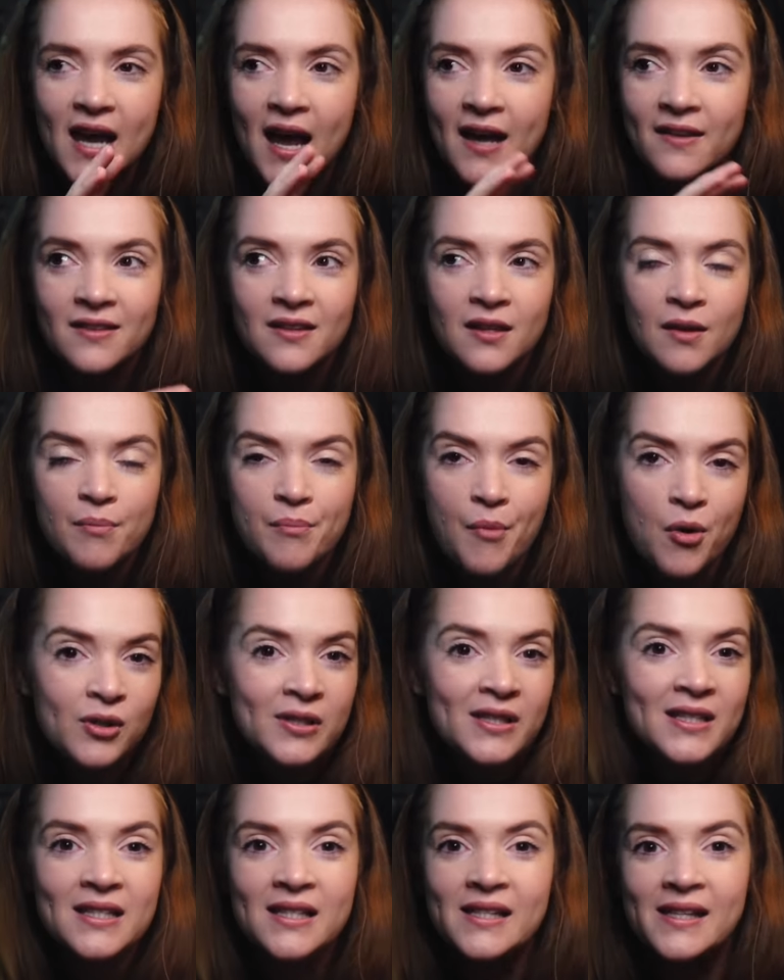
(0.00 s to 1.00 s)
had the
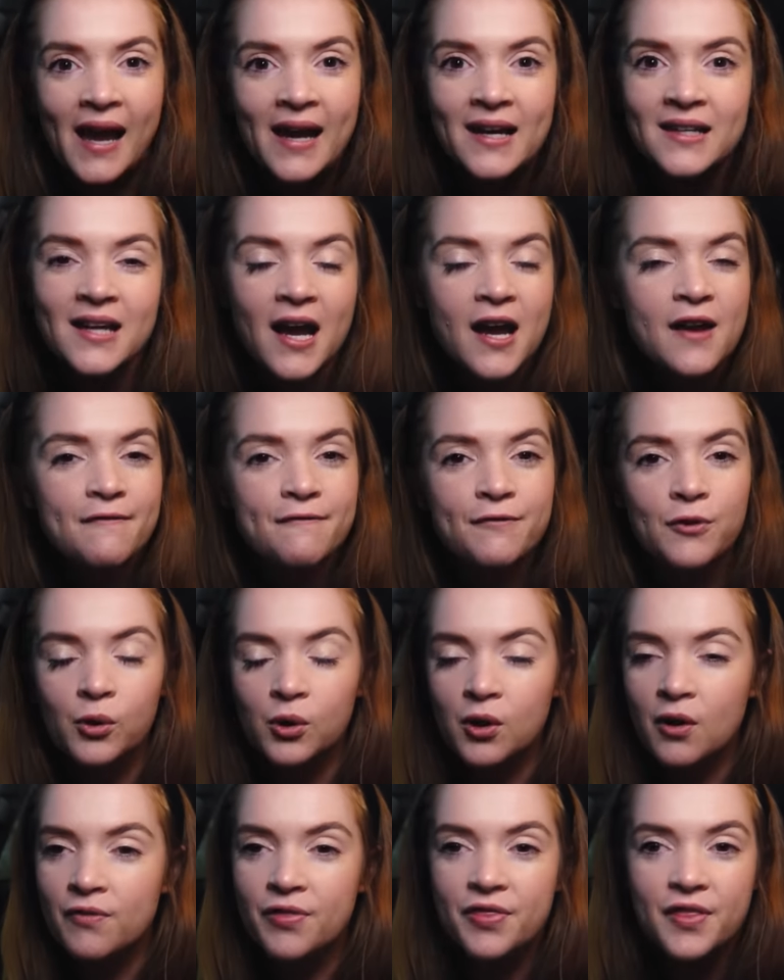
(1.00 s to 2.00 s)
most insane day
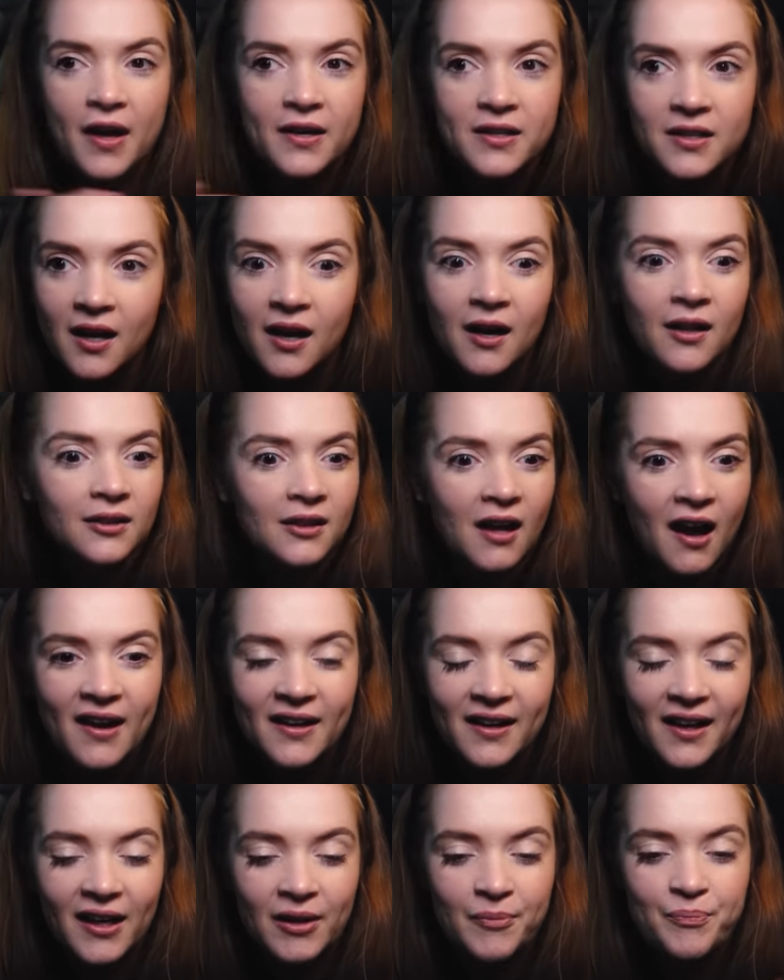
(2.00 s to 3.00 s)
full of thunder,
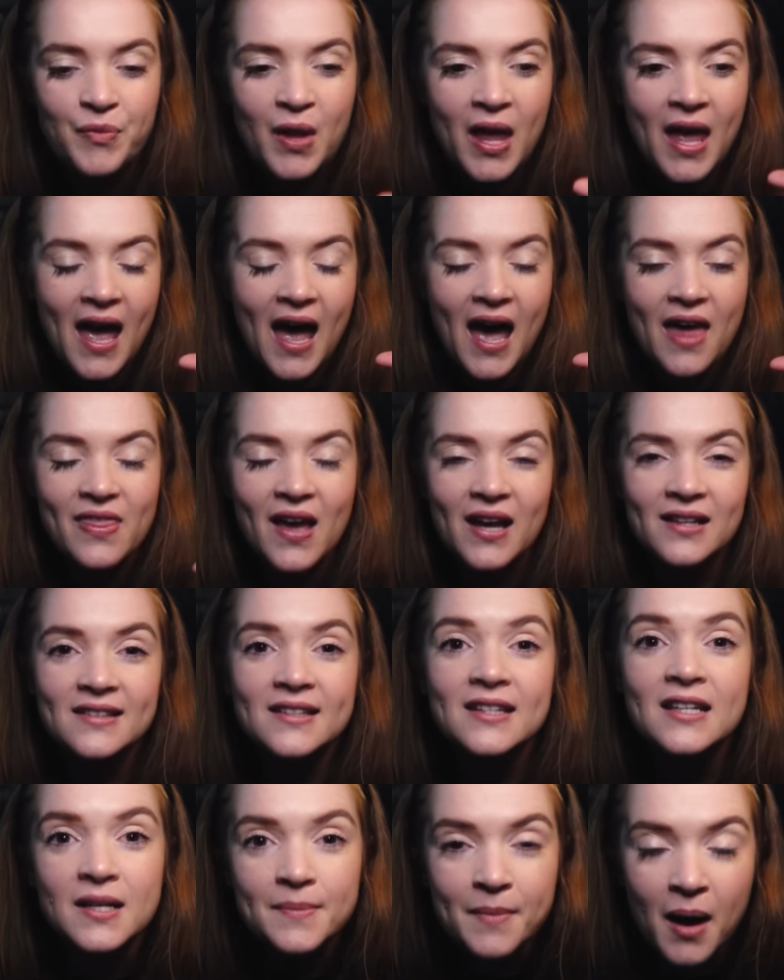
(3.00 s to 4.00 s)
lightning, and that
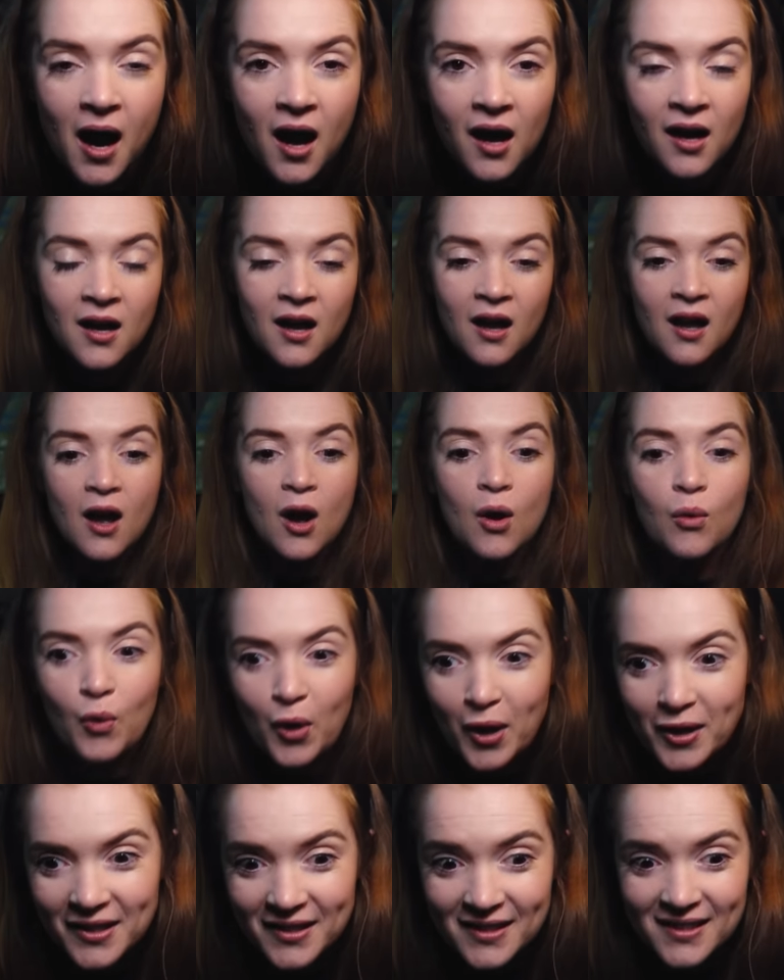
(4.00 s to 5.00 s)
cinema
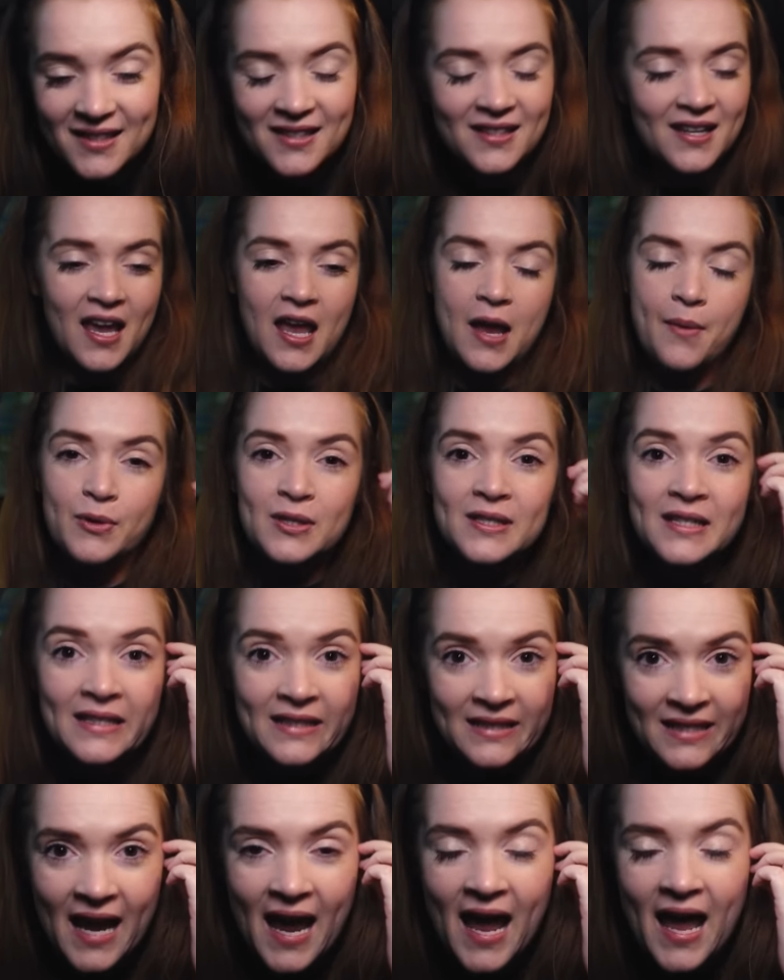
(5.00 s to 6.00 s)
was
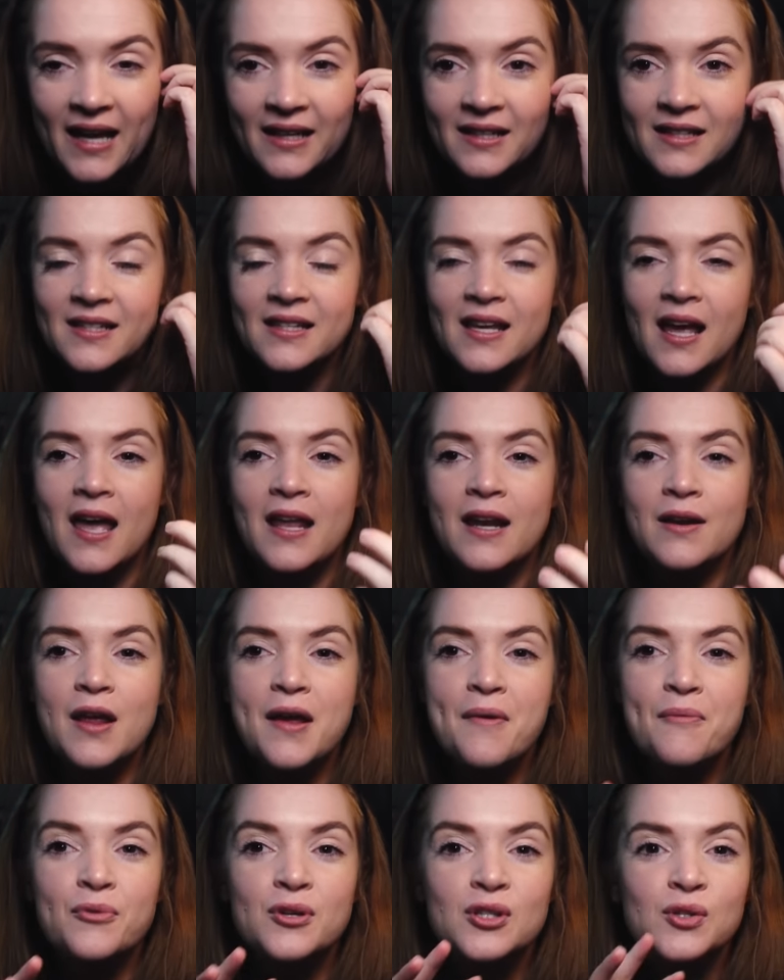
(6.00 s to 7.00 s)
intense and
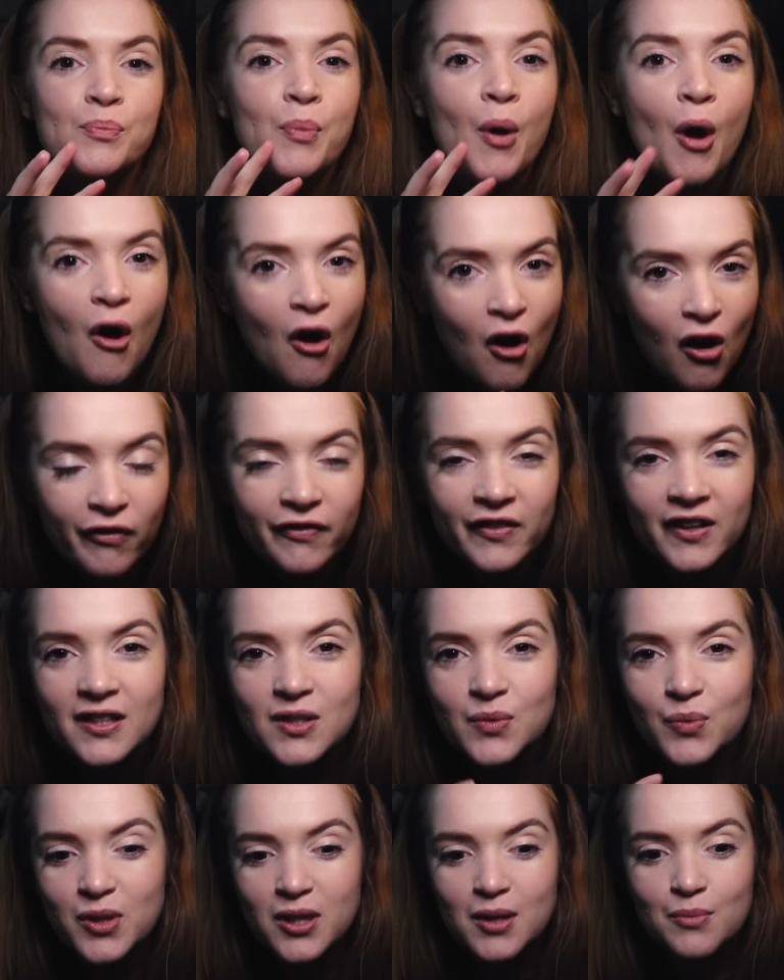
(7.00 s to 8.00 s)
it was
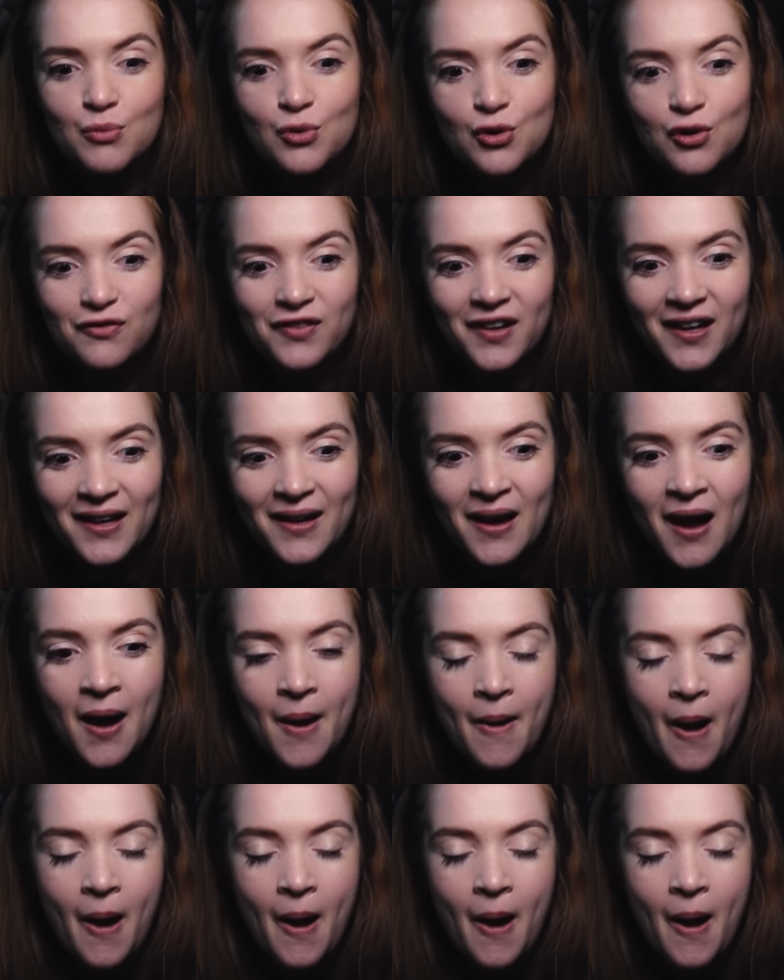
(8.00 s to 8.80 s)
perfect with the movie